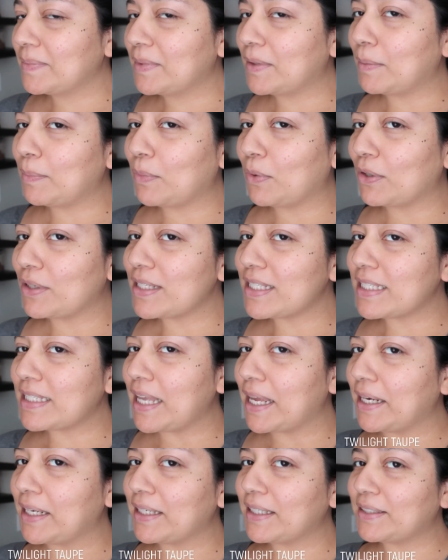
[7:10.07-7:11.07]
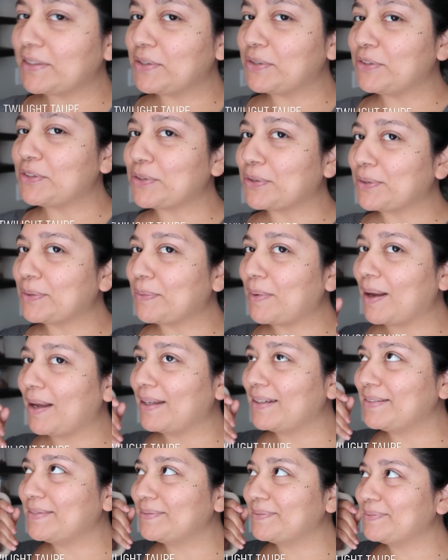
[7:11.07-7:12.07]
the more aesthetic neutral
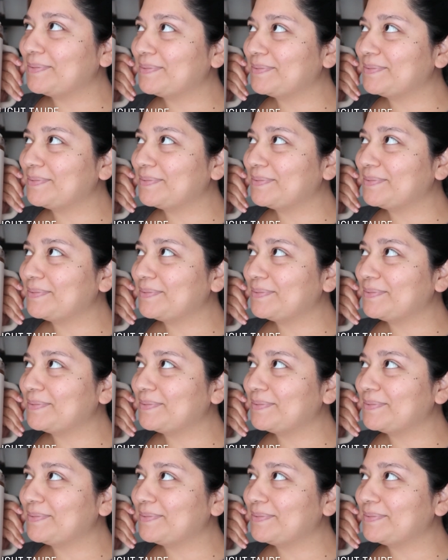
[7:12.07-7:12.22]
one?